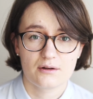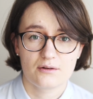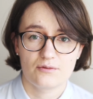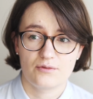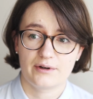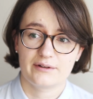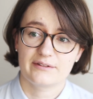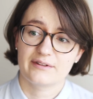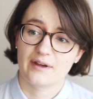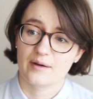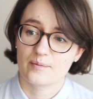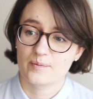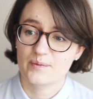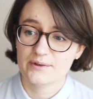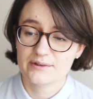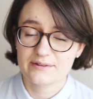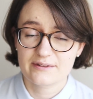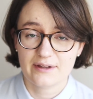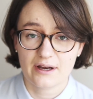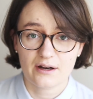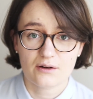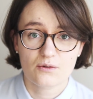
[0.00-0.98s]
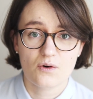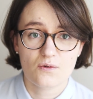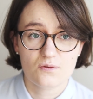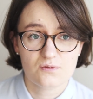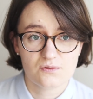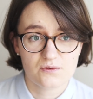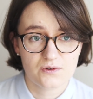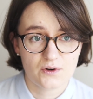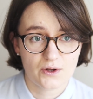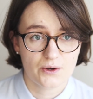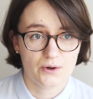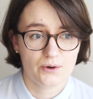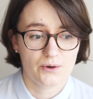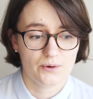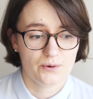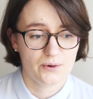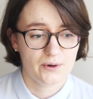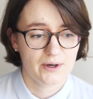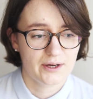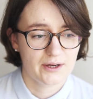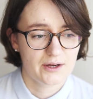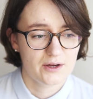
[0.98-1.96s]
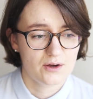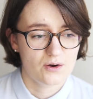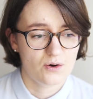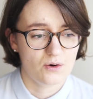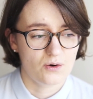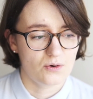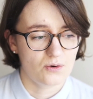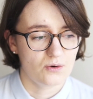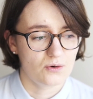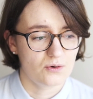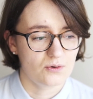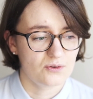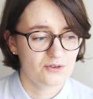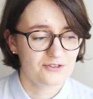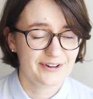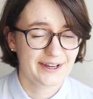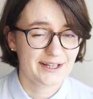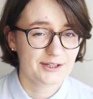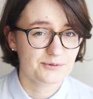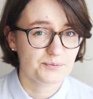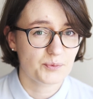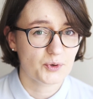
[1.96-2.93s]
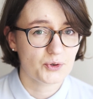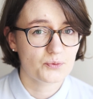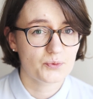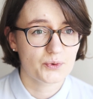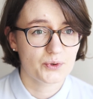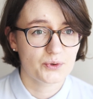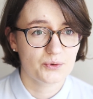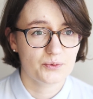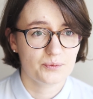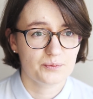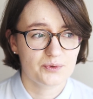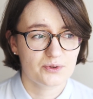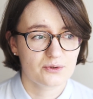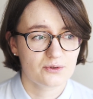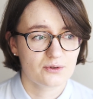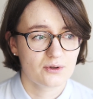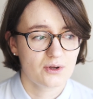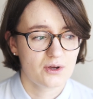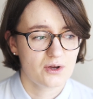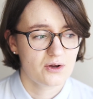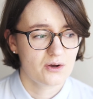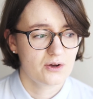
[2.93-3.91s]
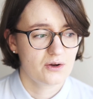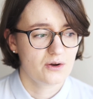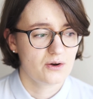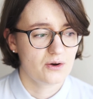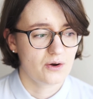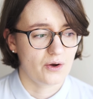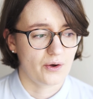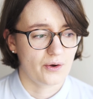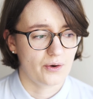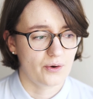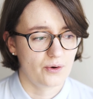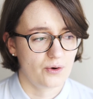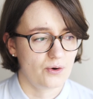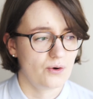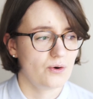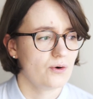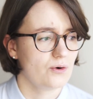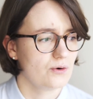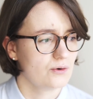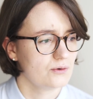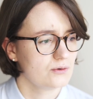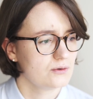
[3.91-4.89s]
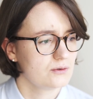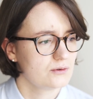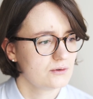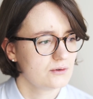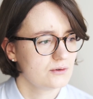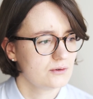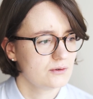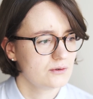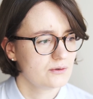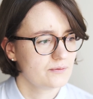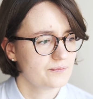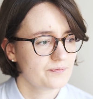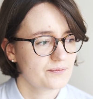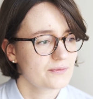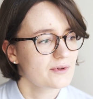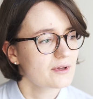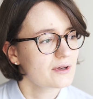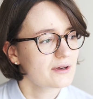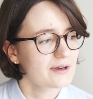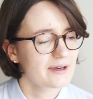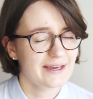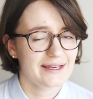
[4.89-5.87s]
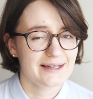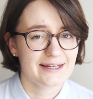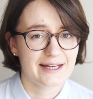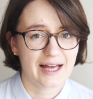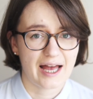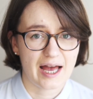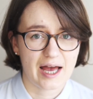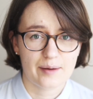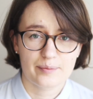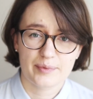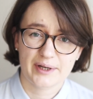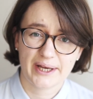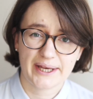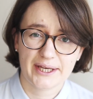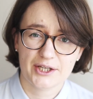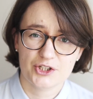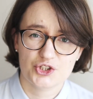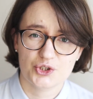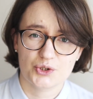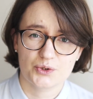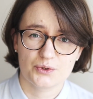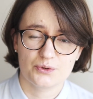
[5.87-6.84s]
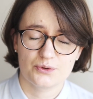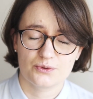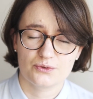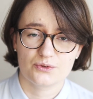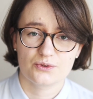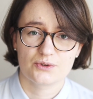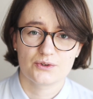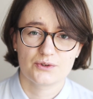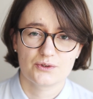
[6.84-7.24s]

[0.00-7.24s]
For example, Stack Overflow, or Facebook groups, or GitHub issues.